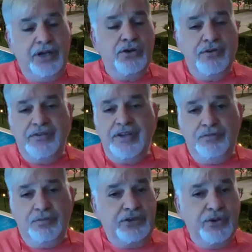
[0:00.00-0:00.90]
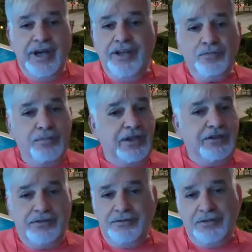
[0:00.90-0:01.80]
I don't know if that's what you asked,
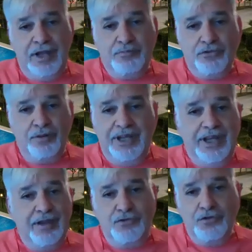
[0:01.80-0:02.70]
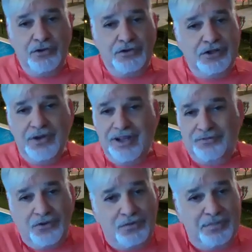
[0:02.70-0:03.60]
but I probably gave you more than you
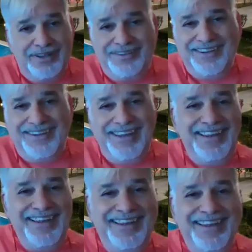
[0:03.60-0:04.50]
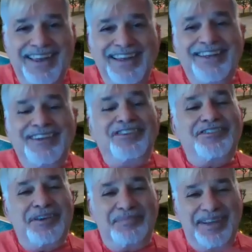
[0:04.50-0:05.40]
asked for, but this
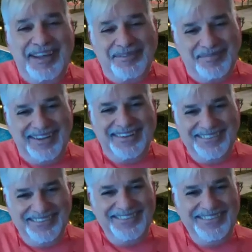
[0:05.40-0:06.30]
is typical me.